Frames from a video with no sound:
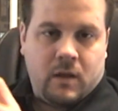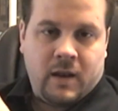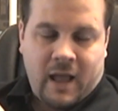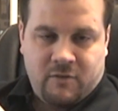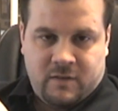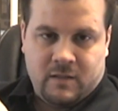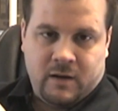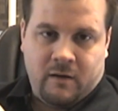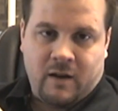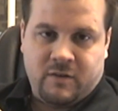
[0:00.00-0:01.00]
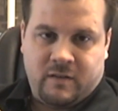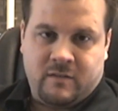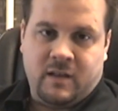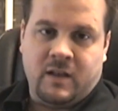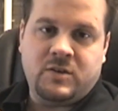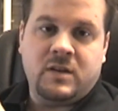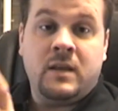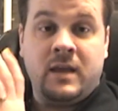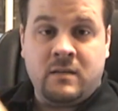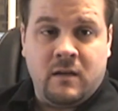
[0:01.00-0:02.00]
an address, linear address extension,
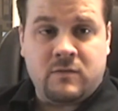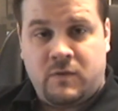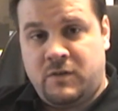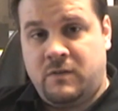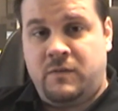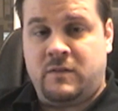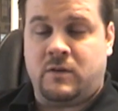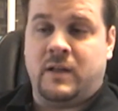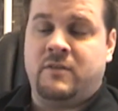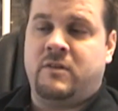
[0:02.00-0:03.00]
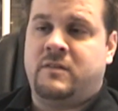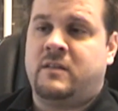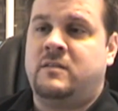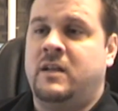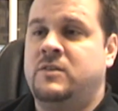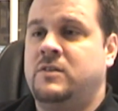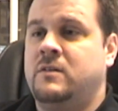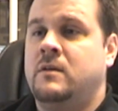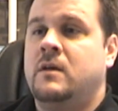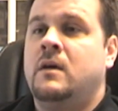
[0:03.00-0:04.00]
Intel's version, physical address
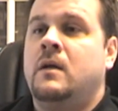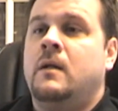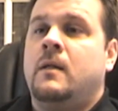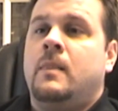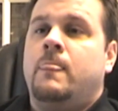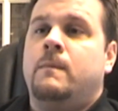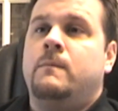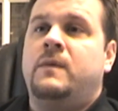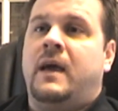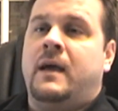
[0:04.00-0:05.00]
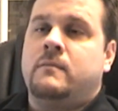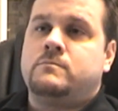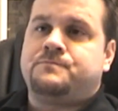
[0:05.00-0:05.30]
extension, that